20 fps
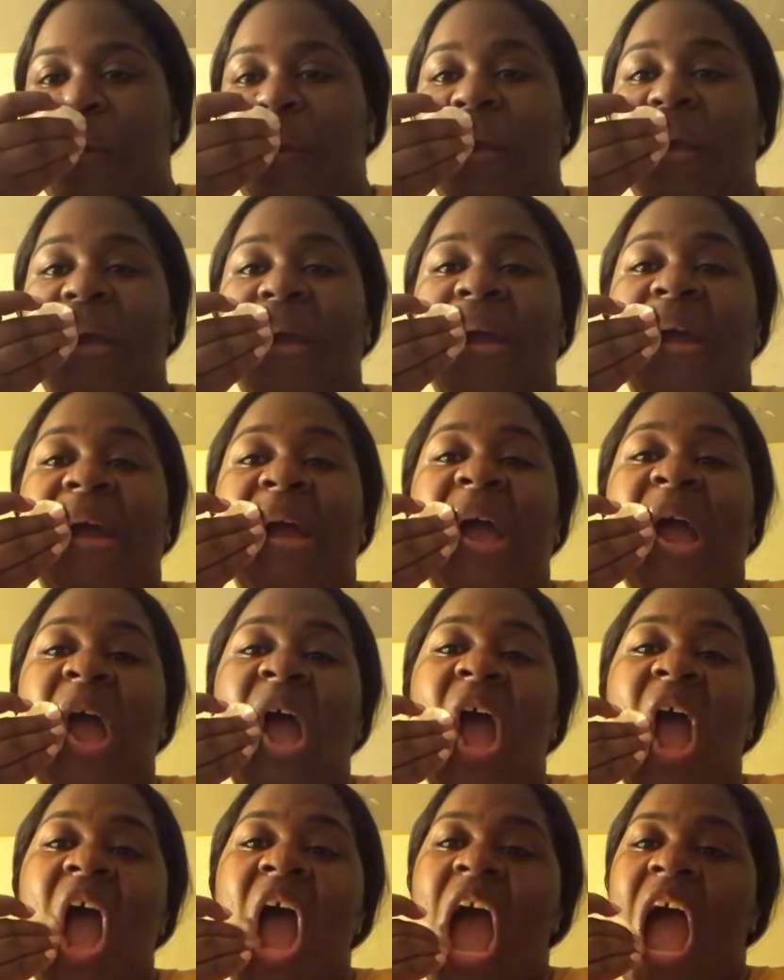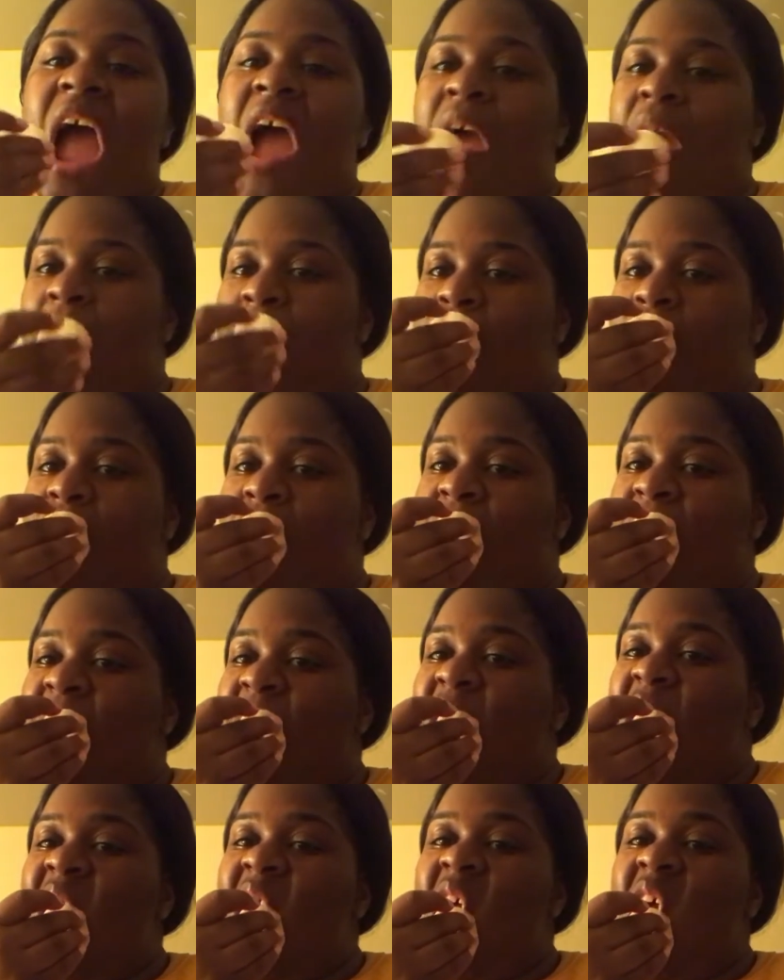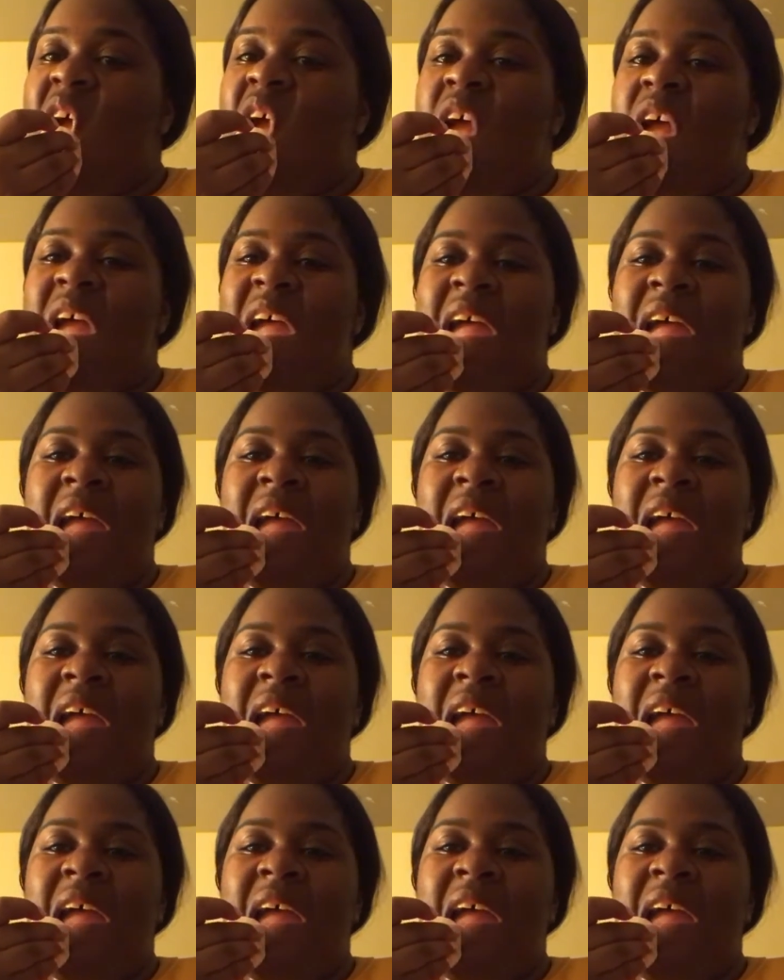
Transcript: damp cotton pad with